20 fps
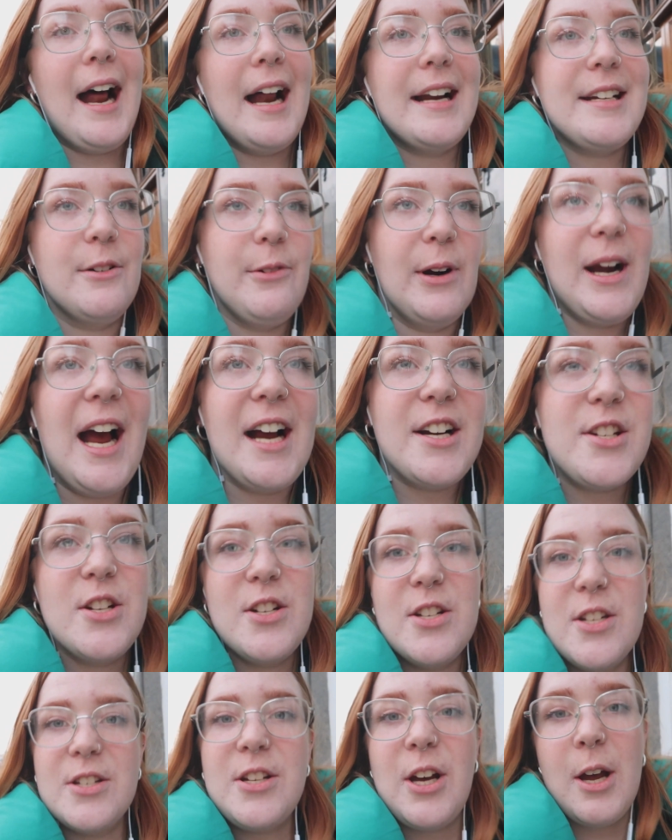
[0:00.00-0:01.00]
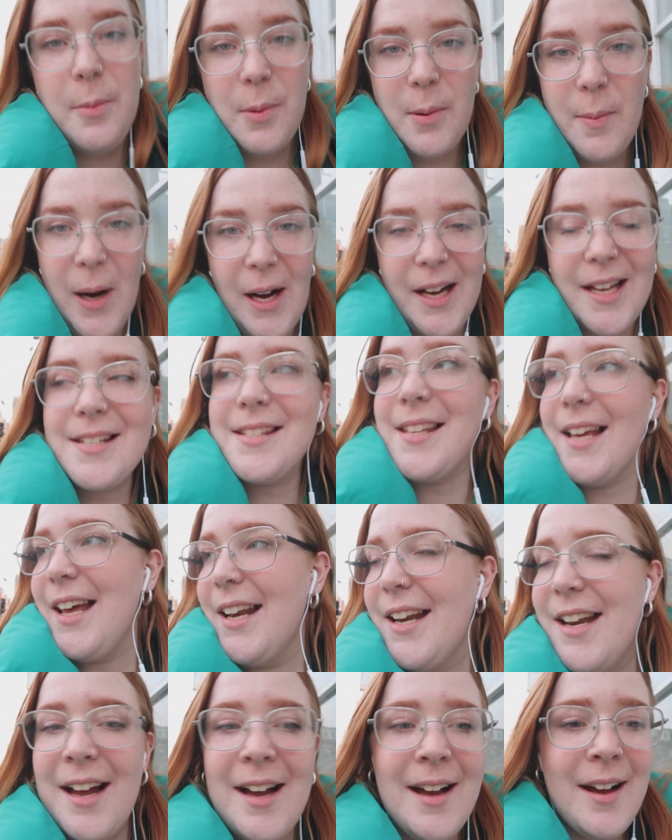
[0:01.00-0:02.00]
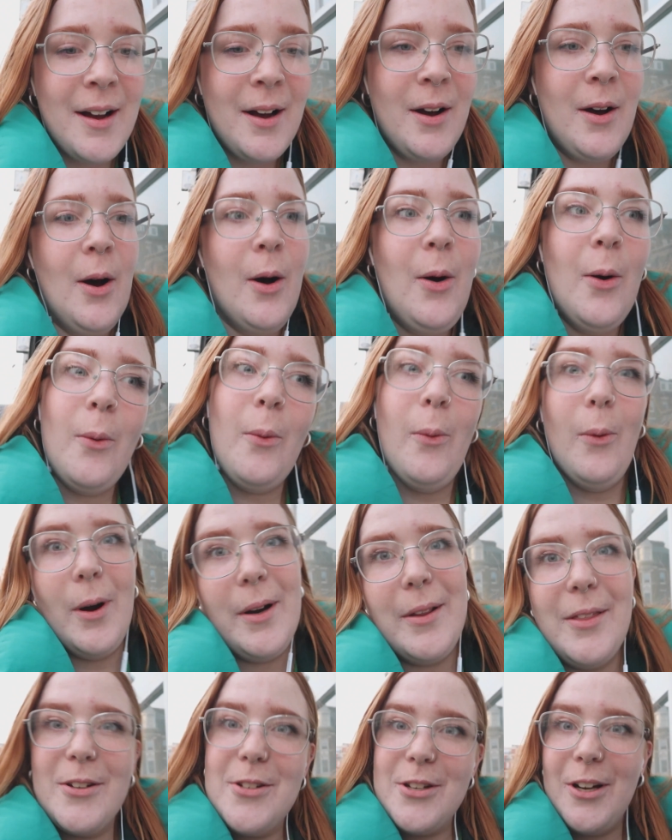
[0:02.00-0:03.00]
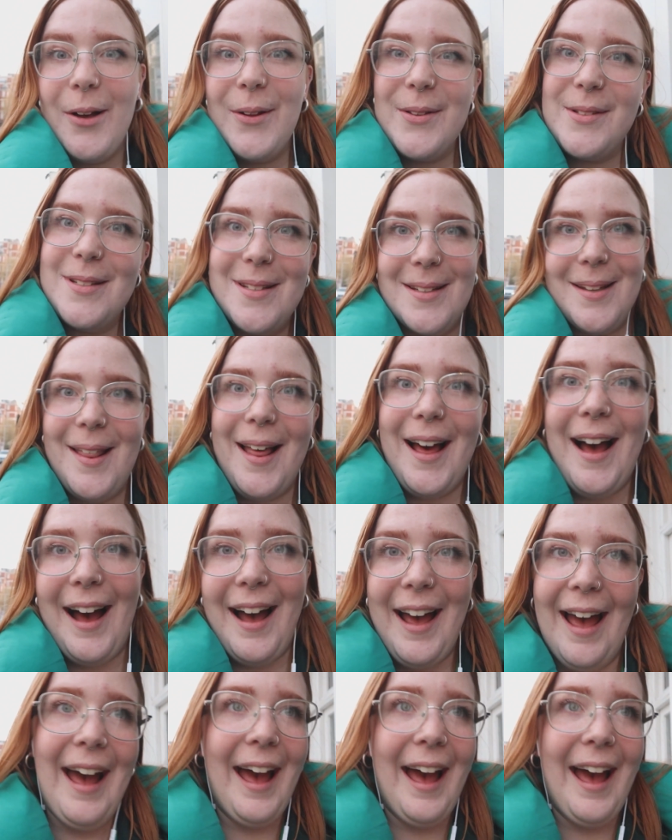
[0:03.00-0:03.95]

had a reaction to tobramycin. What are the chances of that,